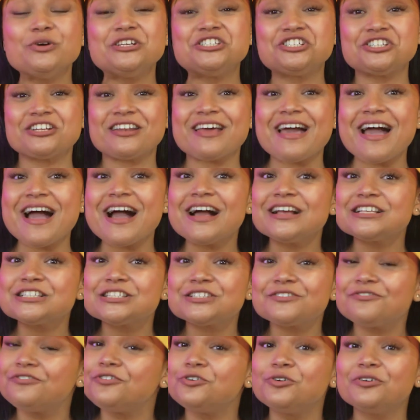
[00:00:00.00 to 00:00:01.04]
we should
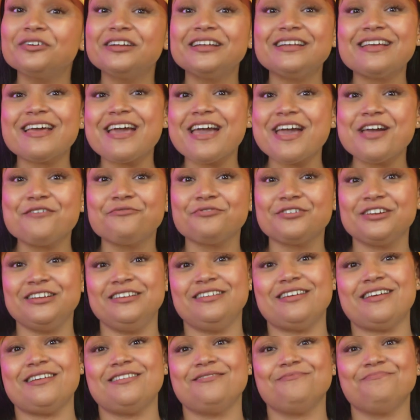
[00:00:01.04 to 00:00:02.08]
ask for it every
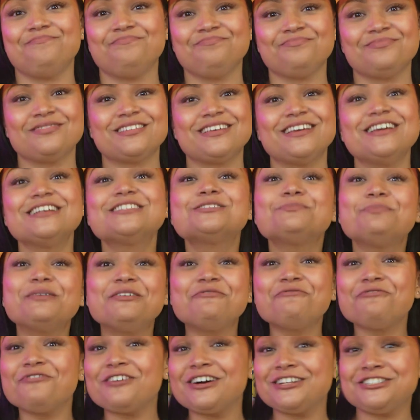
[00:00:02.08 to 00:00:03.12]
day. It's
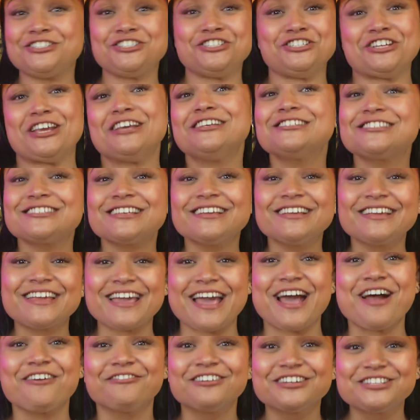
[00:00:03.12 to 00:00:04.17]
been fun chasing
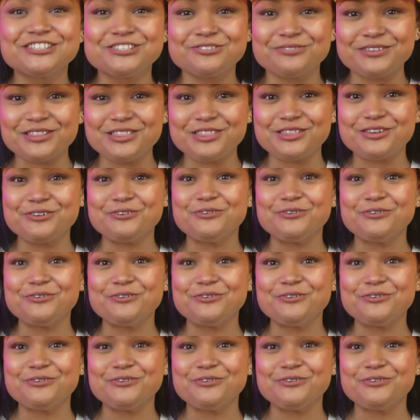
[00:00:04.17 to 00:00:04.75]
carrots with